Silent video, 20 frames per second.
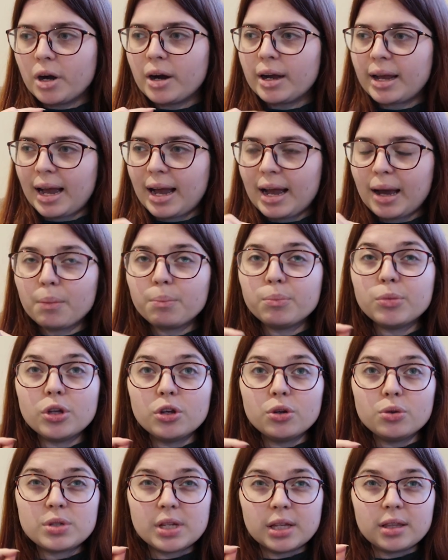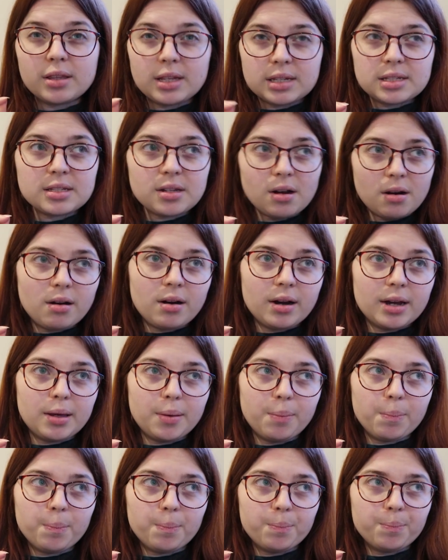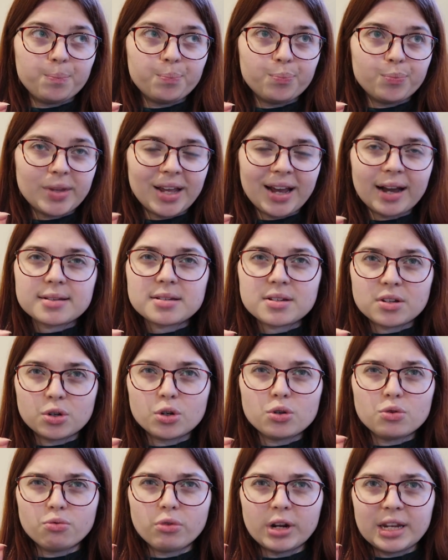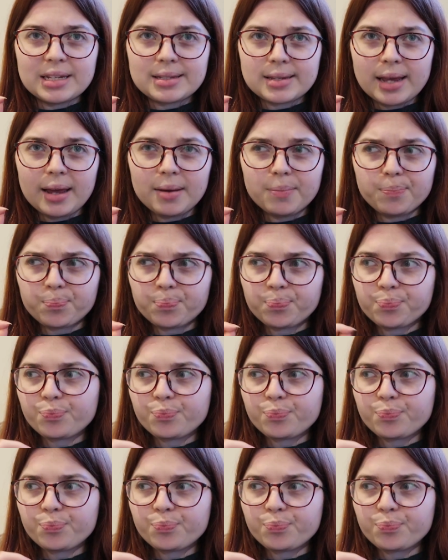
I am using this time as a good reset,